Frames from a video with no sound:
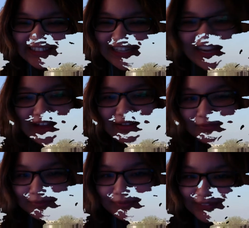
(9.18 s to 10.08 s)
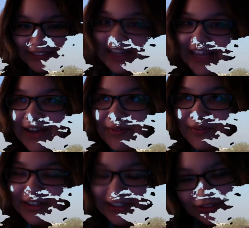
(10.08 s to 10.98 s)
Now, today I
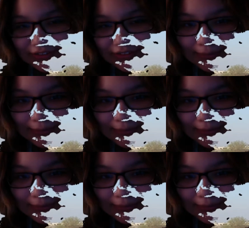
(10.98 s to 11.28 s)
wanted to do some